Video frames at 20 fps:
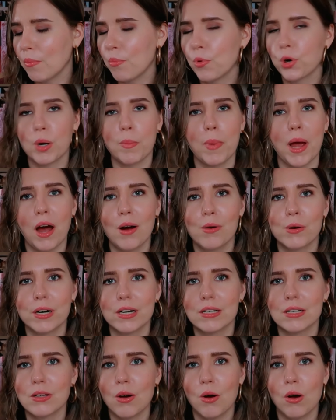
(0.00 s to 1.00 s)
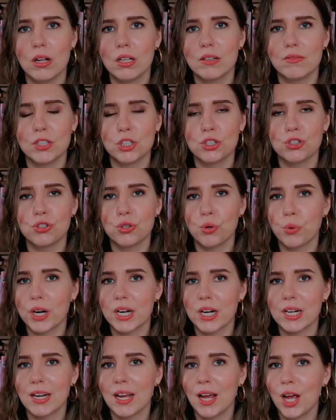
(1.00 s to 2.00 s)
more power to all of the
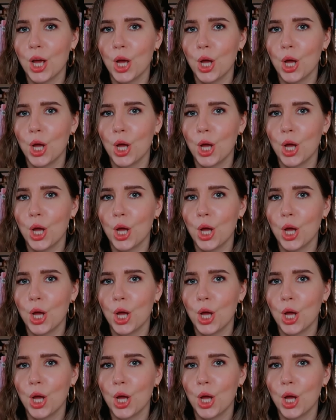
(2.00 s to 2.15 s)
short